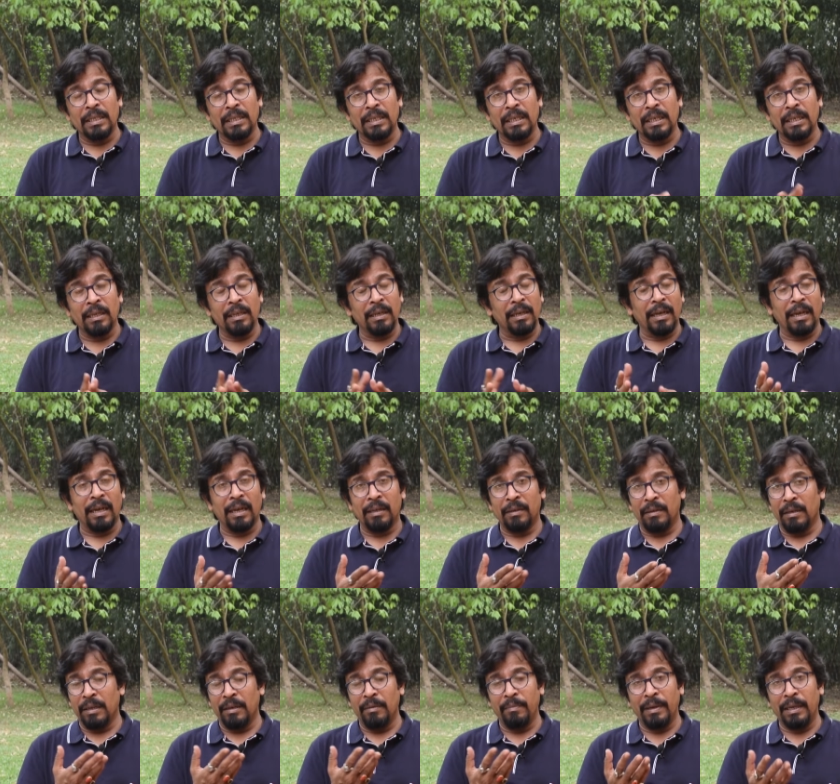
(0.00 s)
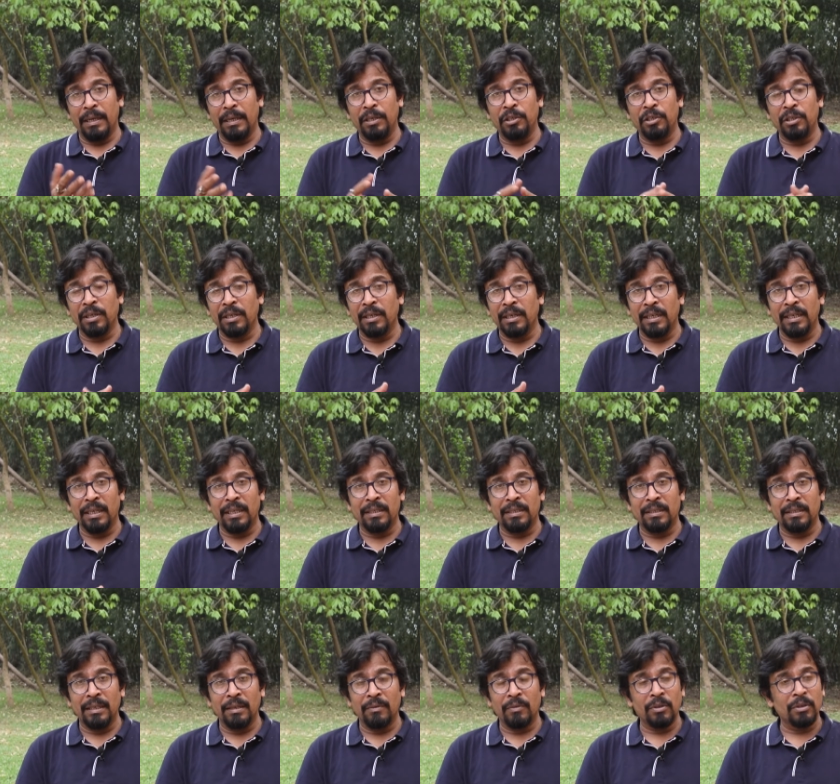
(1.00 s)
see, in my initial
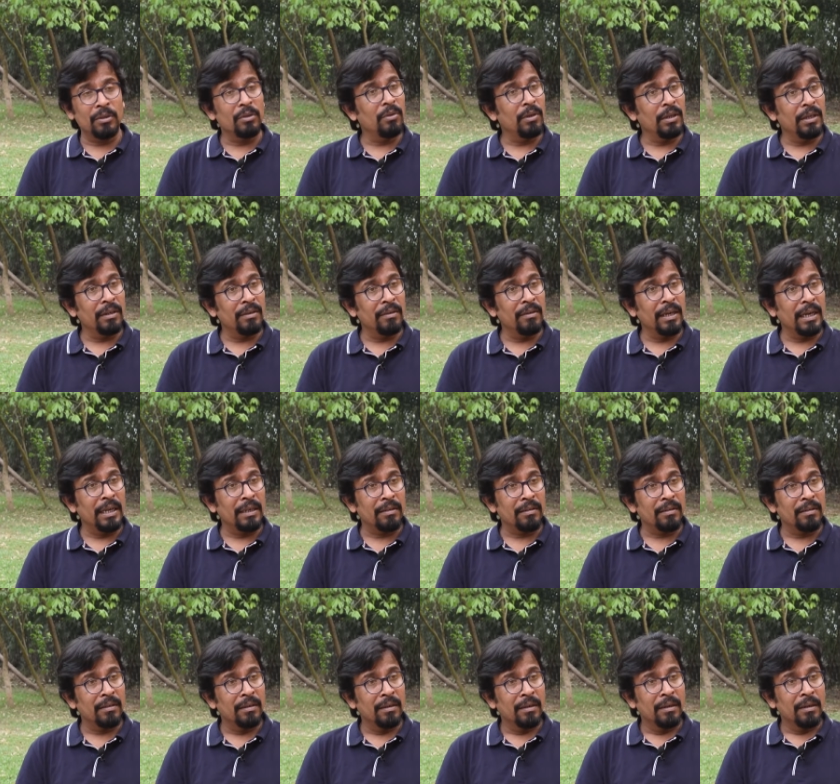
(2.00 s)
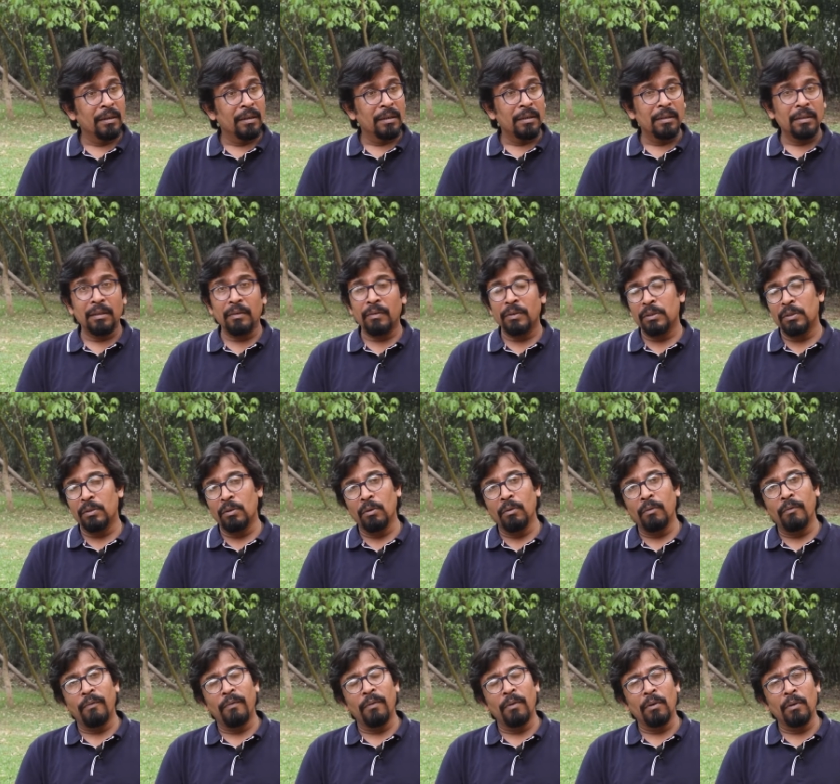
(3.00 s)
days, there was no internet, there was
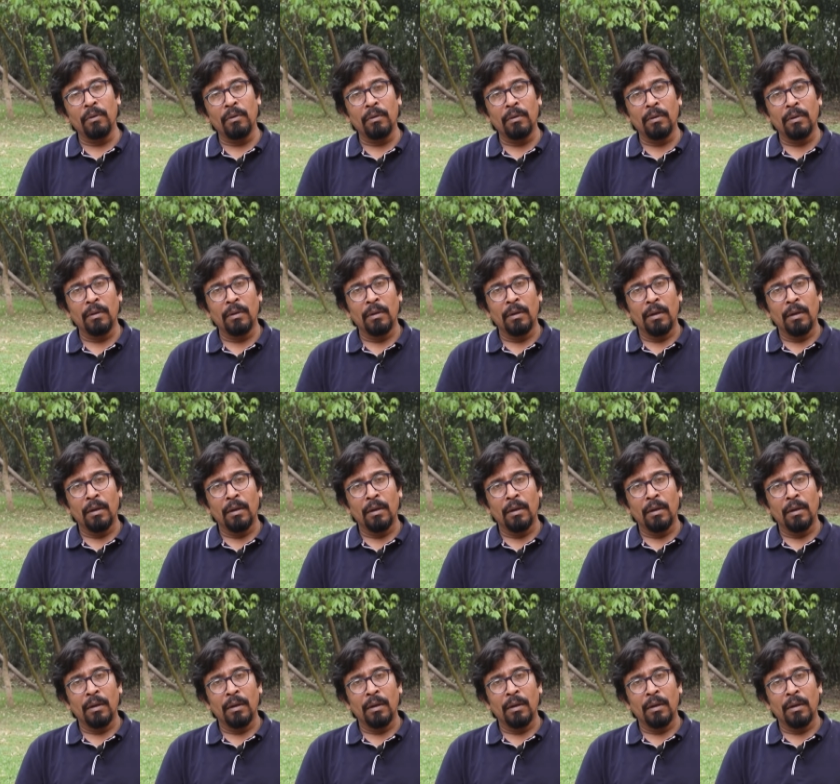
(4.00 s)
no phone.